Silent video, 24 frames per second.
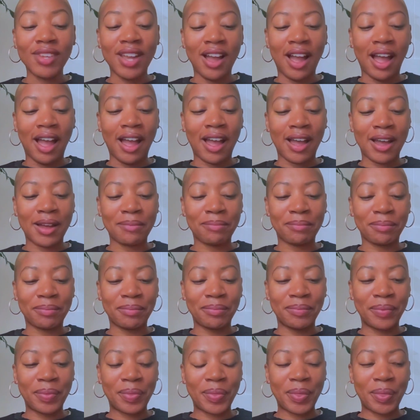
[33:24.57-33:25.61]

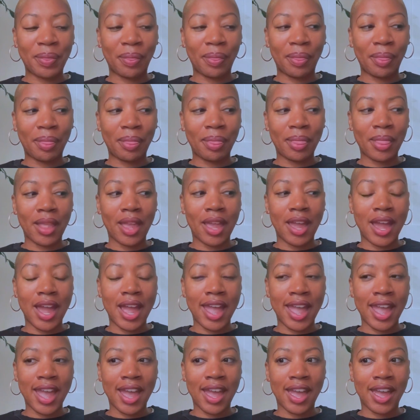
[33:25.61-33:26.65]
Um,
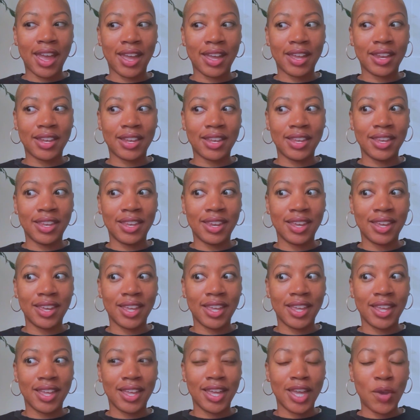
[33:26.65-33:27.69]
and
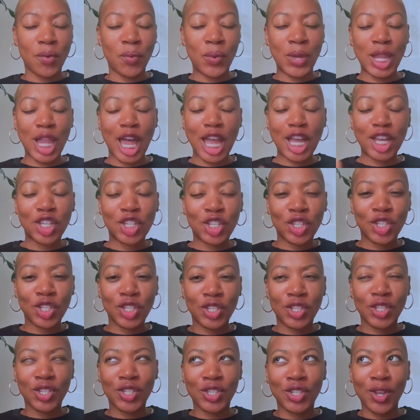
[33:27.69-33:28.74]
we like
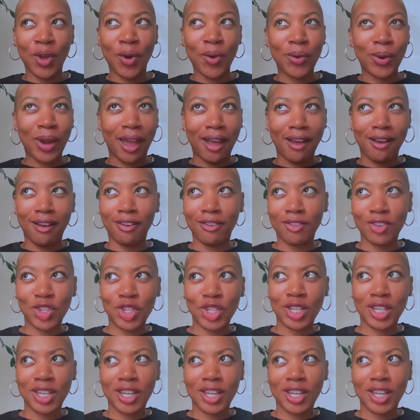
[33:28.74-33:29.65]
sold out.